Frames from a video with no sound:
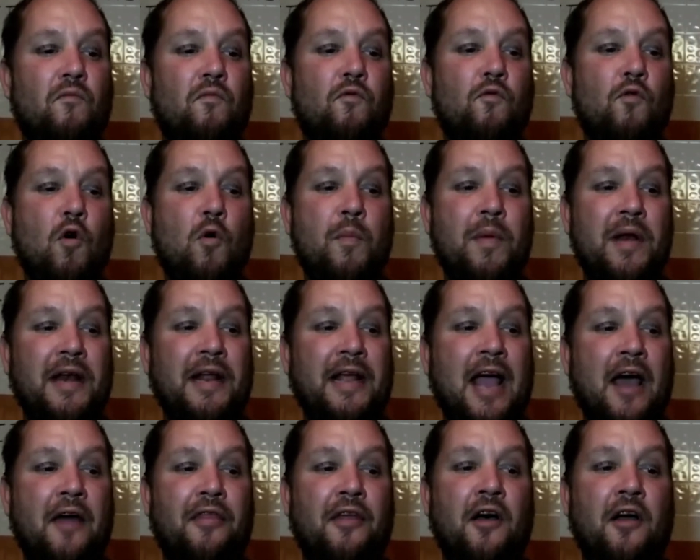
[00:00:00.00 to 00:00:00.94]
Roman
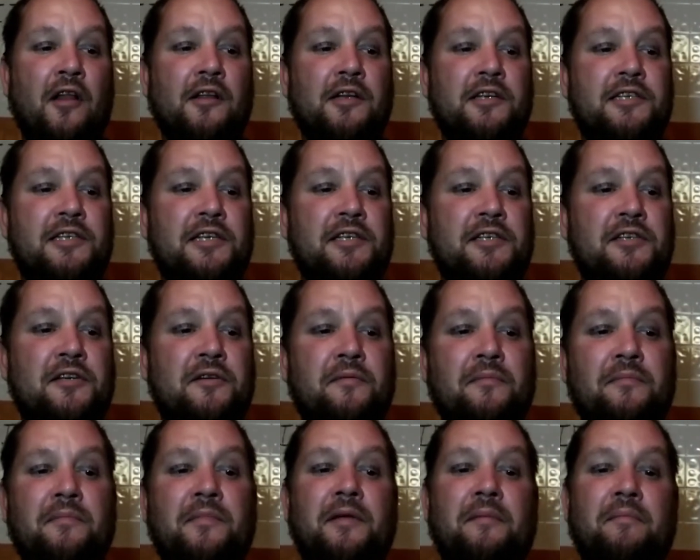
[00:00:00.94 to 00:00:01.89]

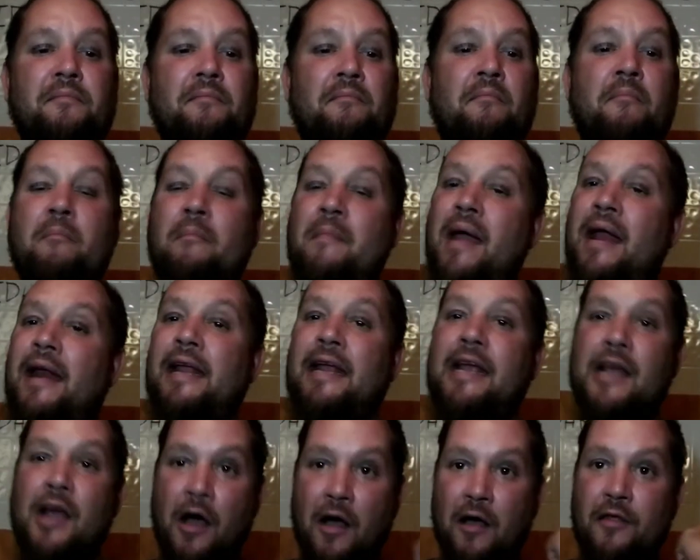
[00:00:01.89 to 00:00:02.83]
Catholicism, and
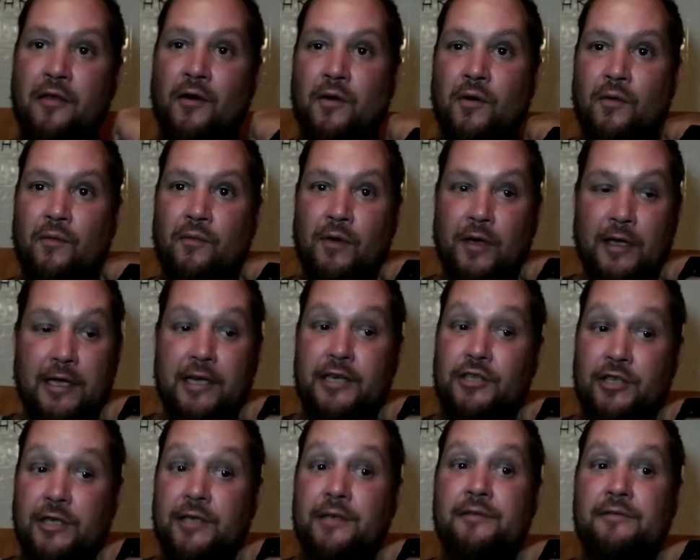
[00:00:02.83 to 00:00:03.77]
many other
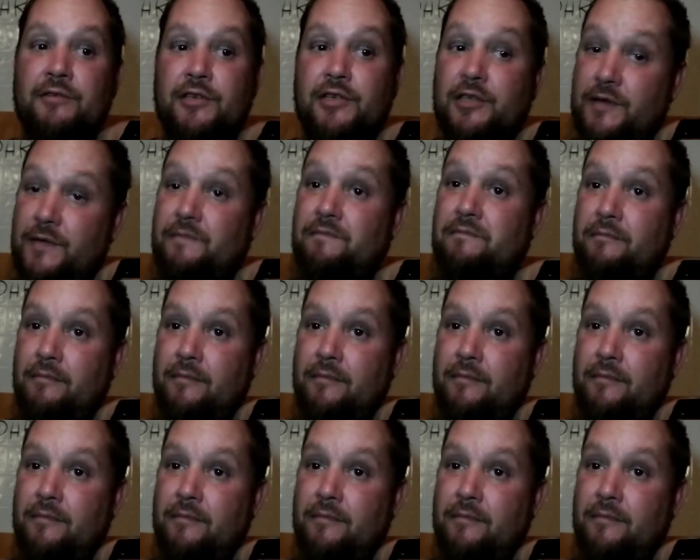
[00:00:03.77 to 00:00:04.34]
religions